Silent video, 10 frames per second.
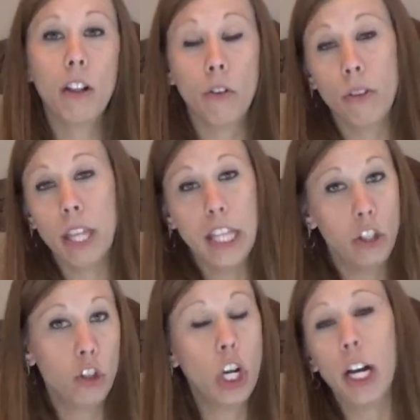other than
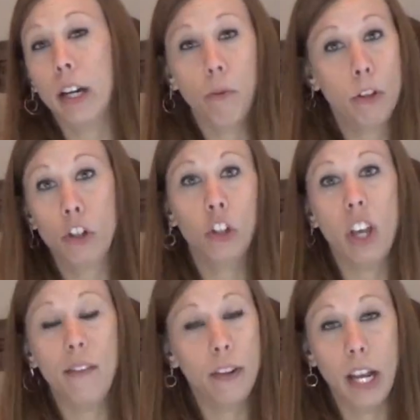this jacket, which is
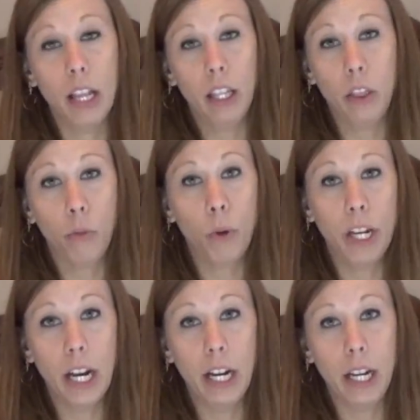evidently
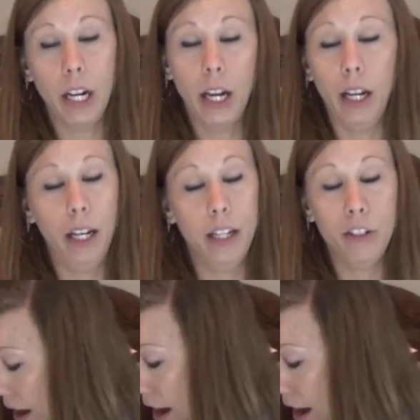$3.99.